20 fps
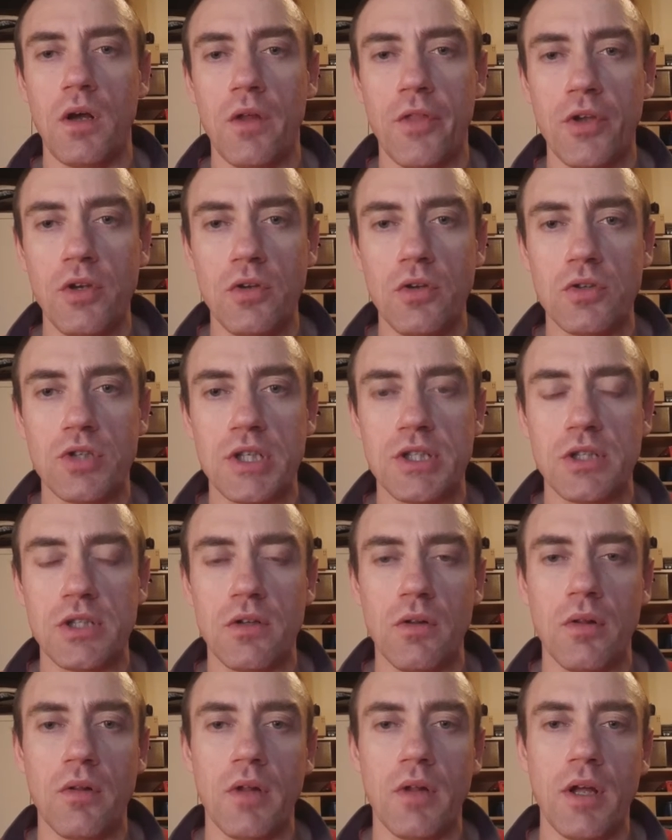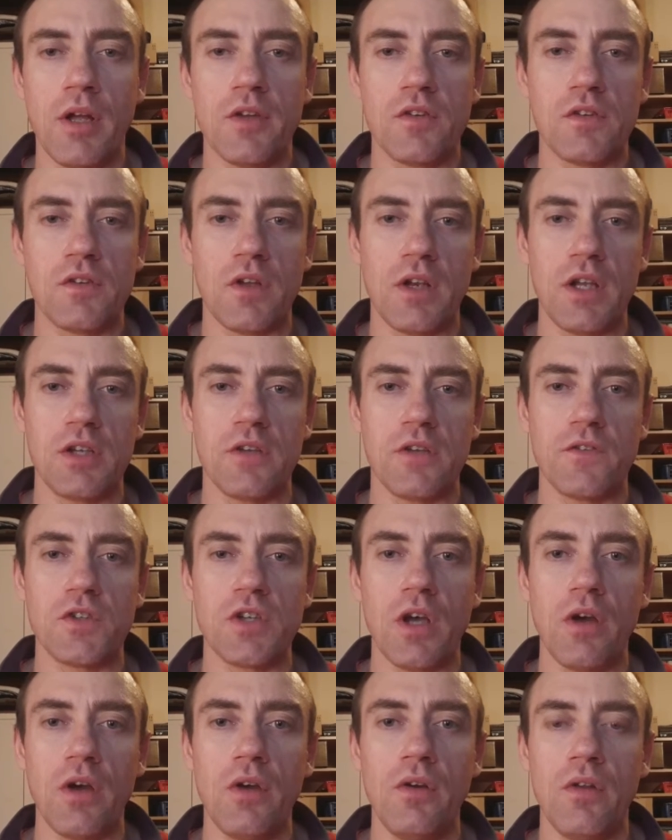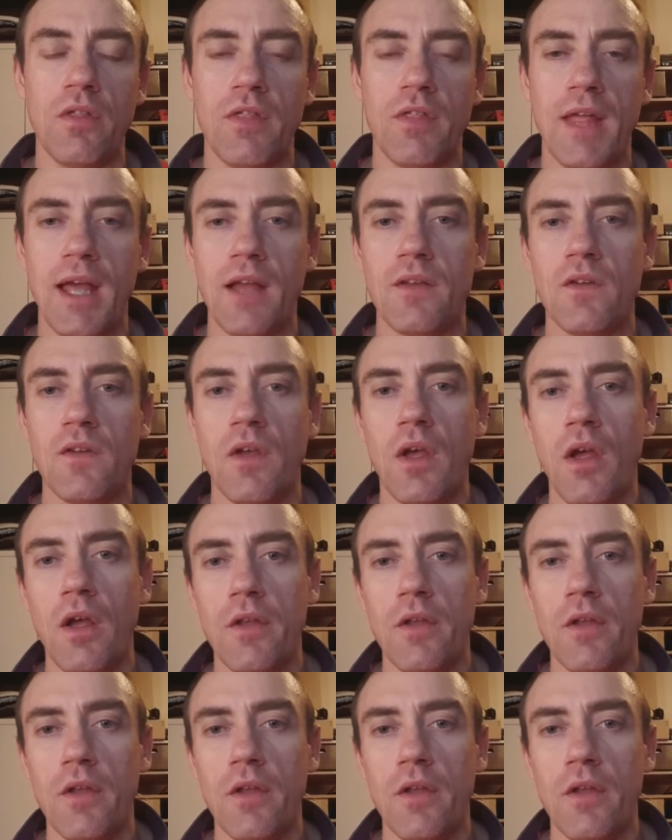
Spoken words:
other nutritional studies have shown, that